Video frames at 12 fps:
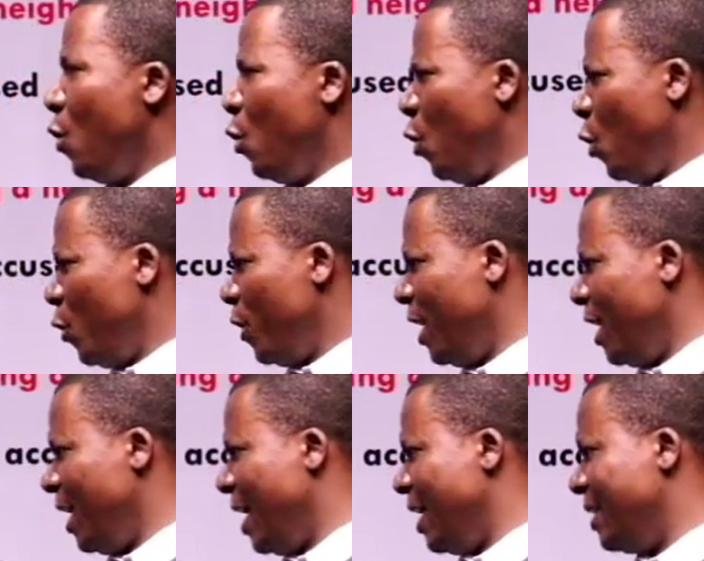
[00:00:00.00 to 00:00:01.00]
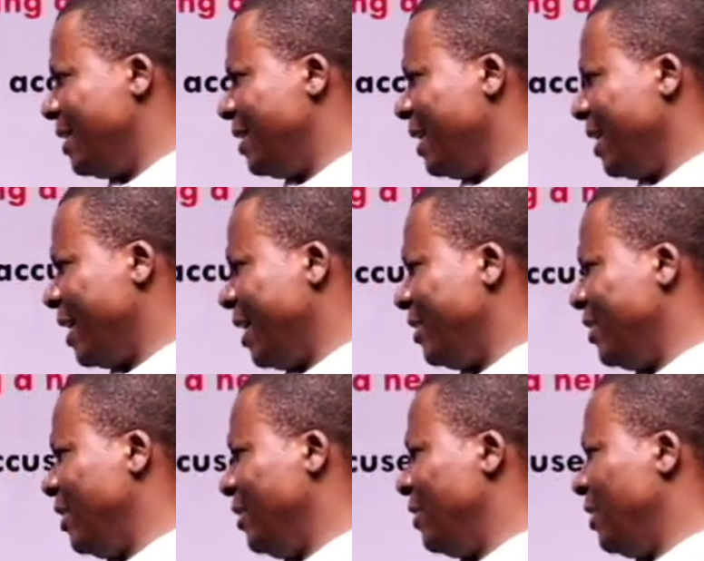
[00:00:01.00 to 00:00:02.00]
Who hears
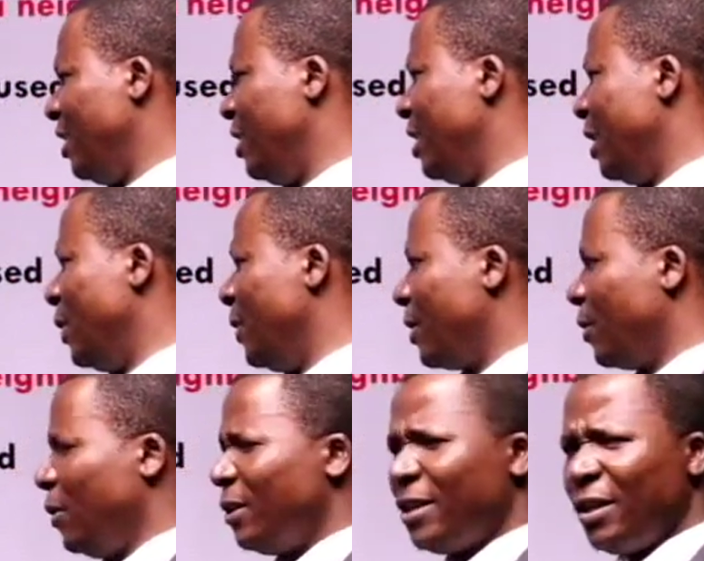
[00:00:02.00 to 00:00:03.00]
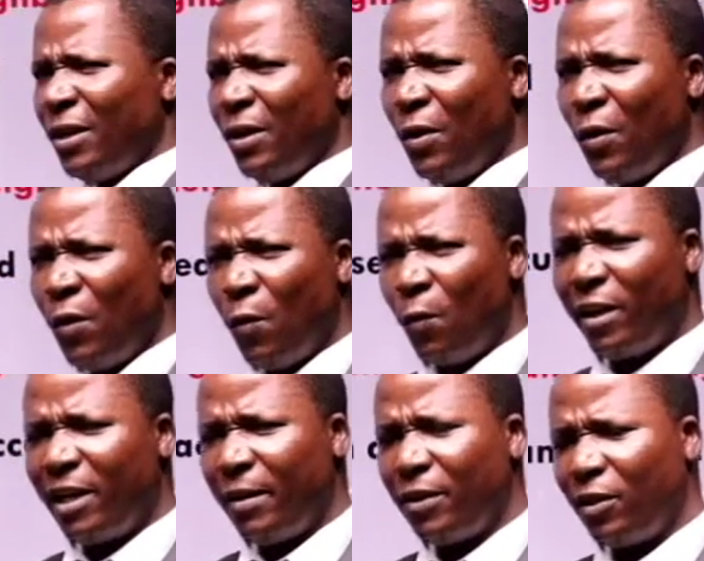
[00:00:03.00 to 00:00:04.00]
cases in the lower court?
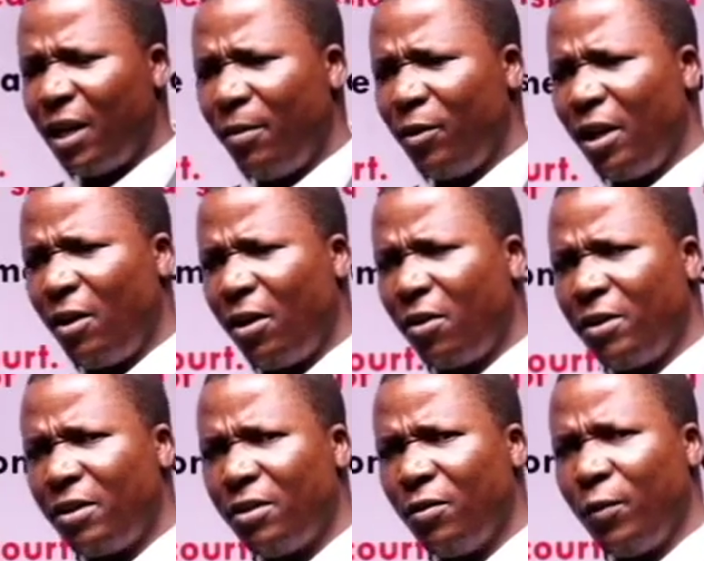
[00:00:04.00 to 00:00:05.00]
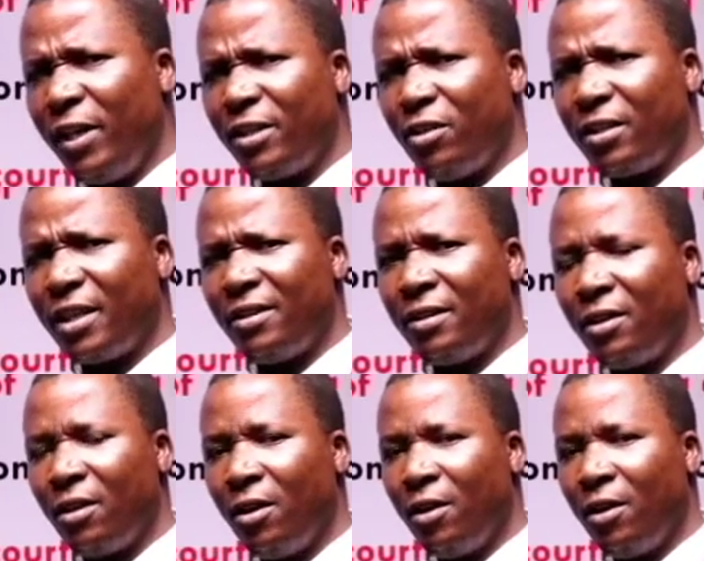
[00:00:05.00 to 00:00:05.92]
What are we told about the lower court? Who hears those cases?